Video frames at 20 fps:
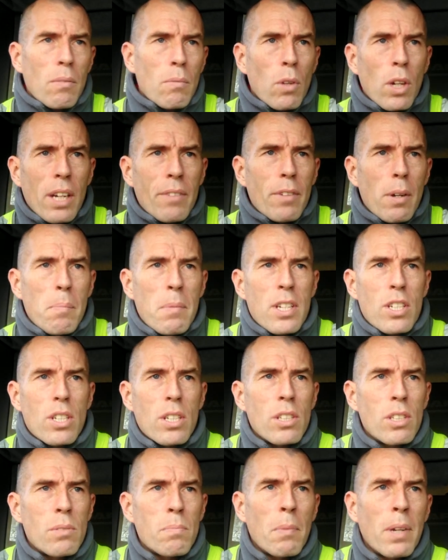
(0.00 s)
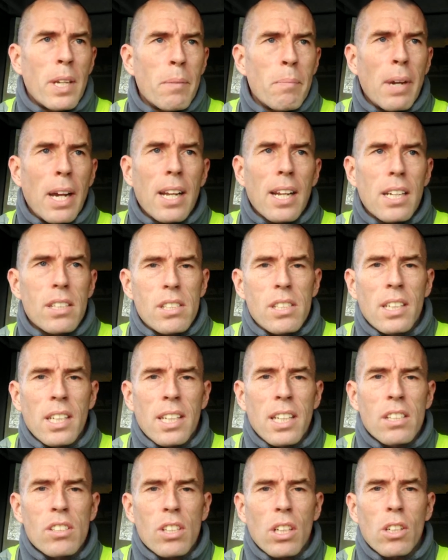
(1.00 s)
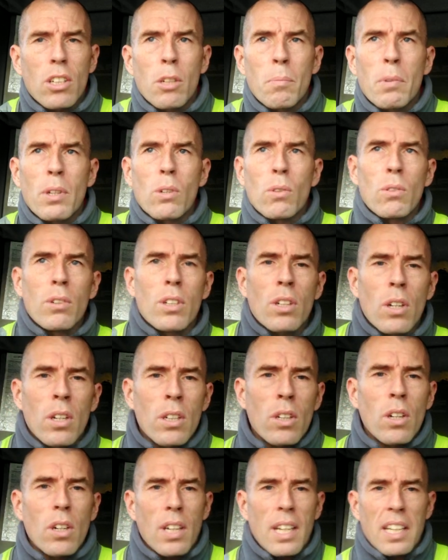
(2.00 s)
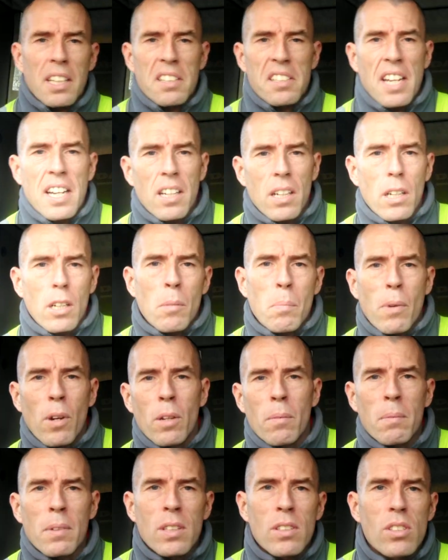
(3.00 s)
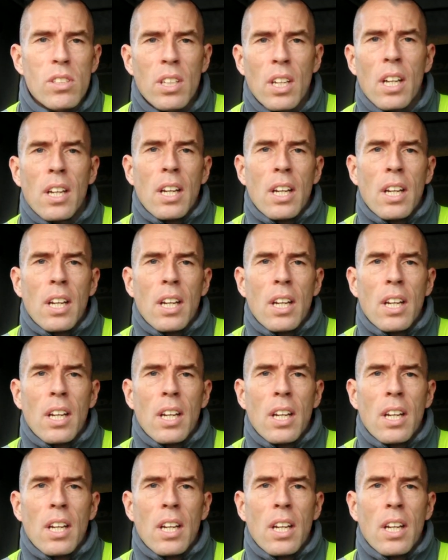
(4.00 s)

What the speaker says: whatever missions me and my lass and the kids are going to be going on, or like dental appointments,